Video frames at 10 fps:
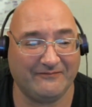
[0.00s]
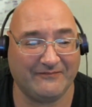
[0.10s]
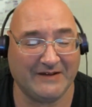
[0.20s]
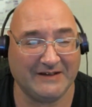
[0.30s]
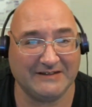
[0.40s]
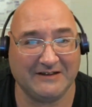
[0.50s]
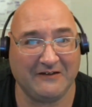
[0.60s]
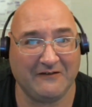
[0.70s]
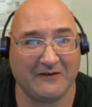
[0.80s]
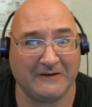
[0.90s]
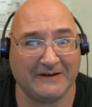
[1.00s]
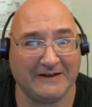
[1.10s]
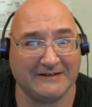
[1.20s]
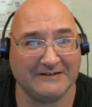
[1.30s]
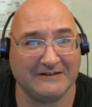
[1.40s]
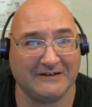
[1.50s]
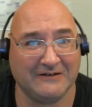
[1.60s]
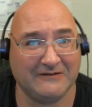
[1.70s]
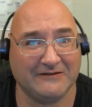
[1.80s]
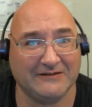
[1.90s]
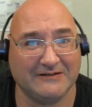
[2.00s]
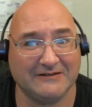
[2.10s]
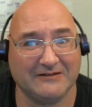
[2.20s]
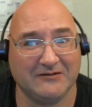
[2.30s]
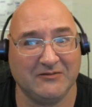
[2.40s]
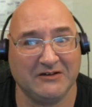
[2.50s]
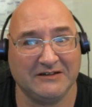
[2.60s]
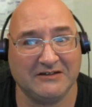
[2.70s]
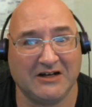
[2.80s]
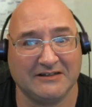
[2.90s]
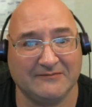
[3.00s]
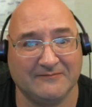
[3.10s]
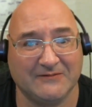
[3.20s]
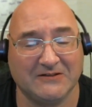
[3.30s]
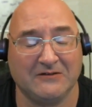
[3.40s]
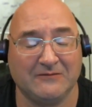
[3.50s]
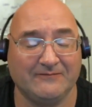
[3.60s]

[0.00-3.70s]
because I love all you guys, you know. This community is awesome. So,